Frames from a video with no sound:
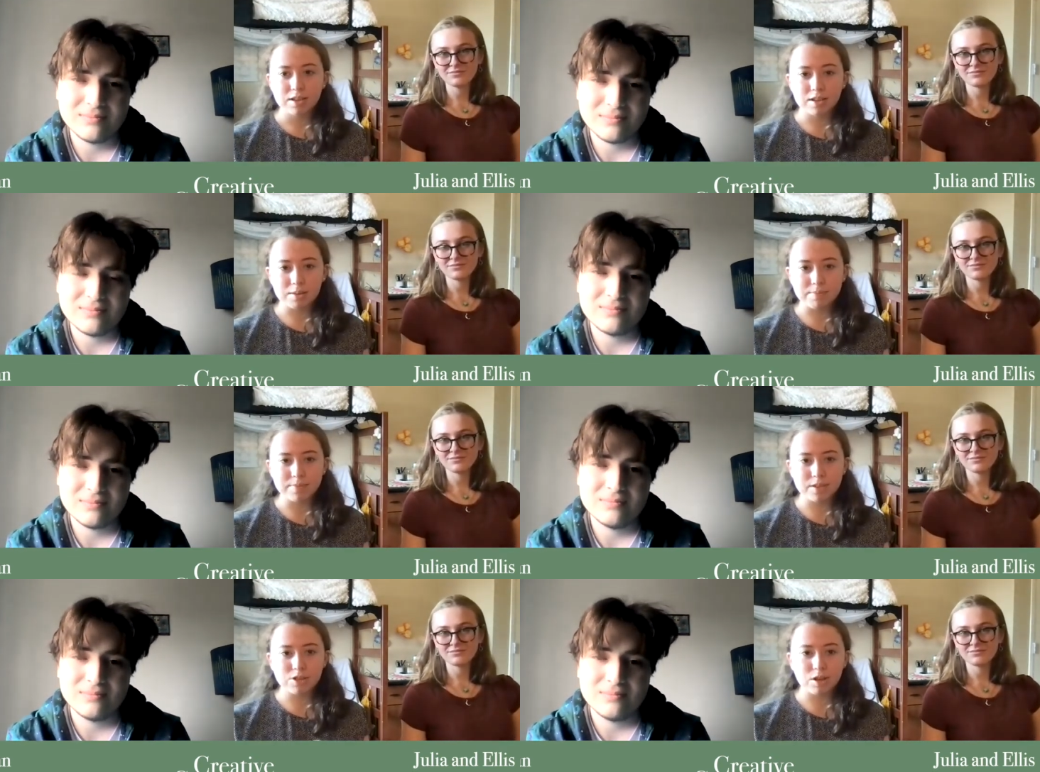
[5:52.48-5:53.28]
Speaker 1: um,
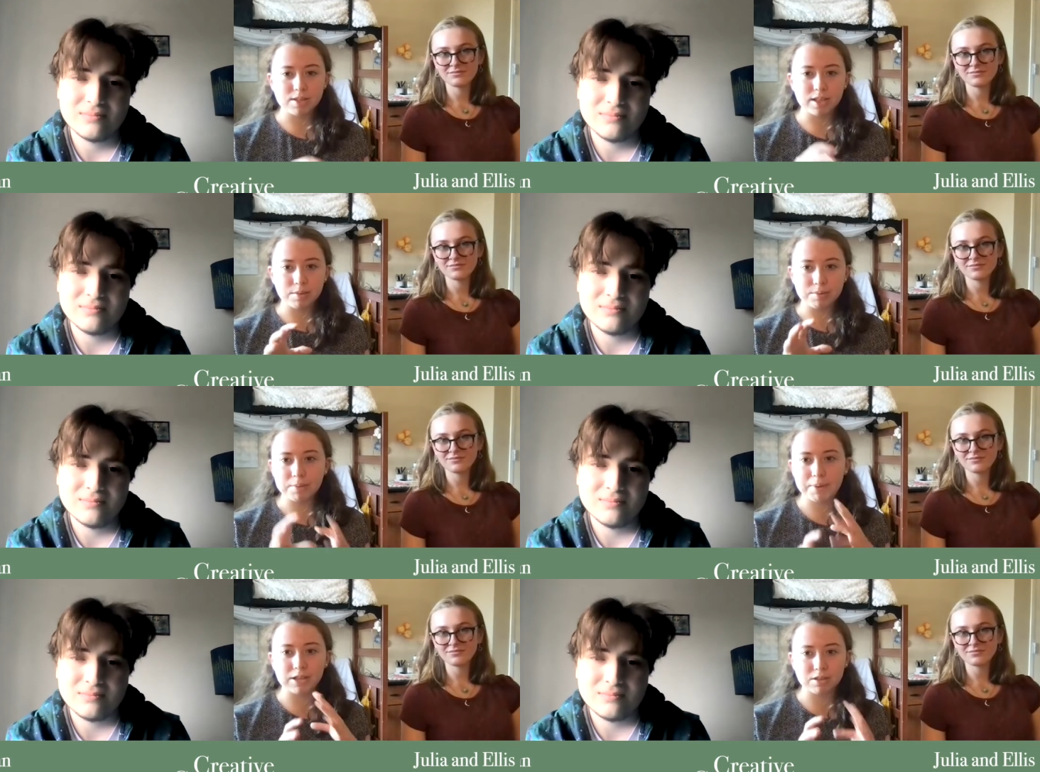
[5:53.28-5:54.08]
shows that you're really
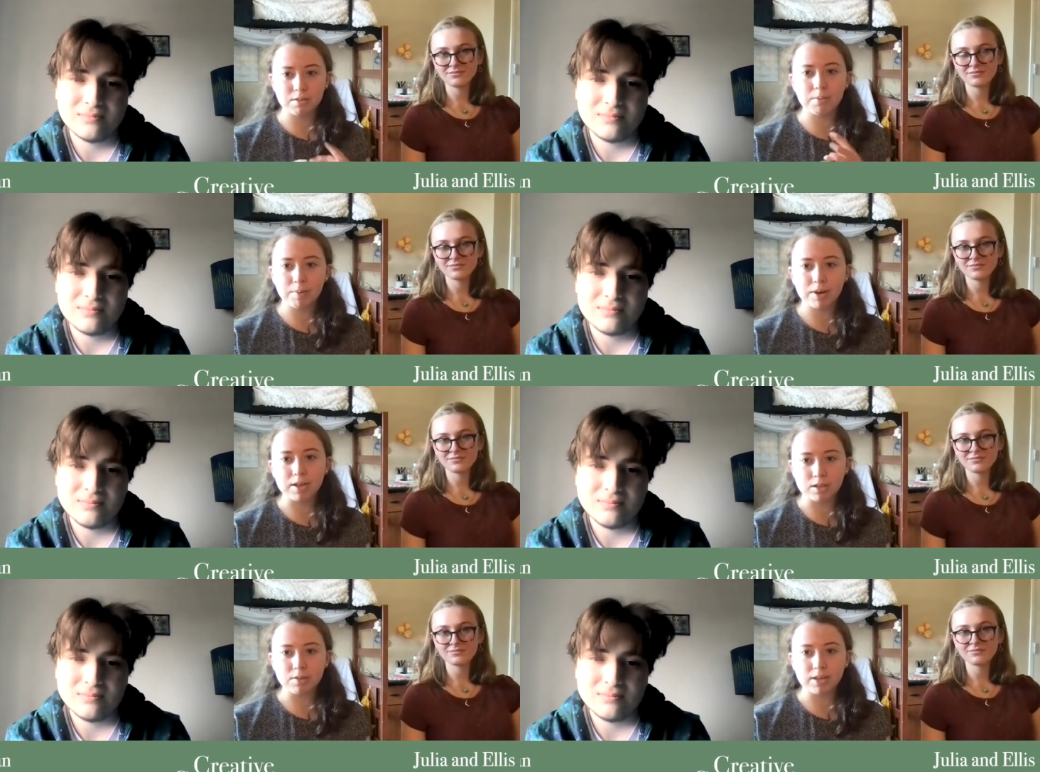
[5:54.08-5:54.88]
passionate about what
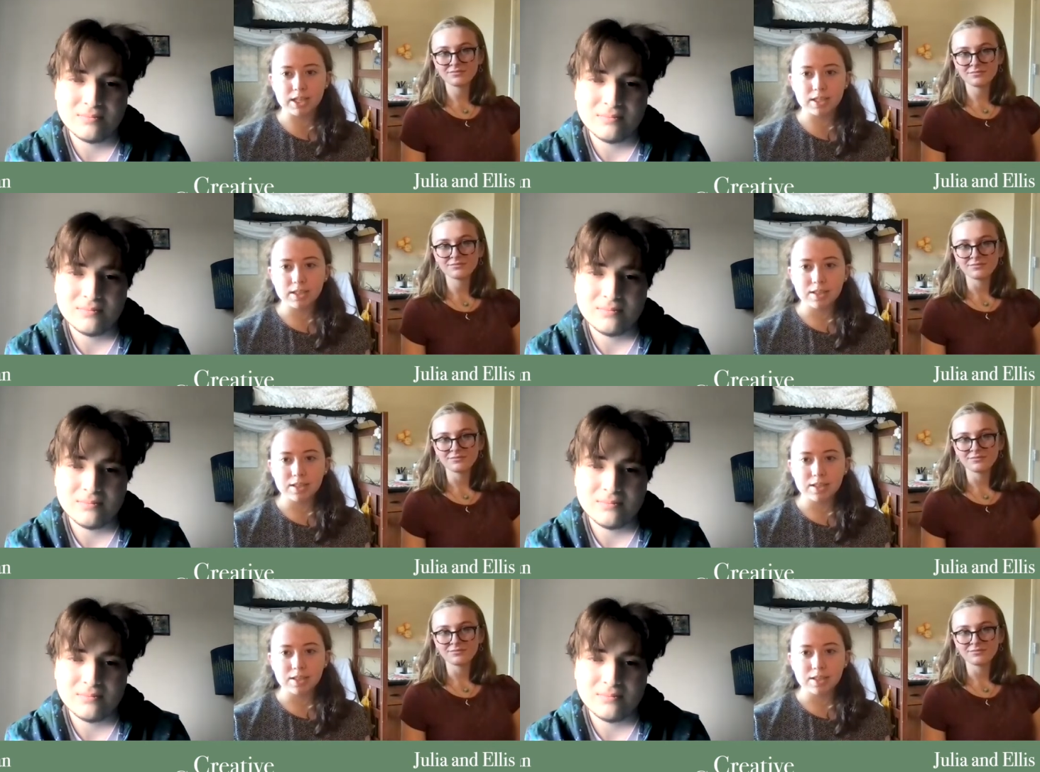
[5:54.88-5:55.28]
you're doing.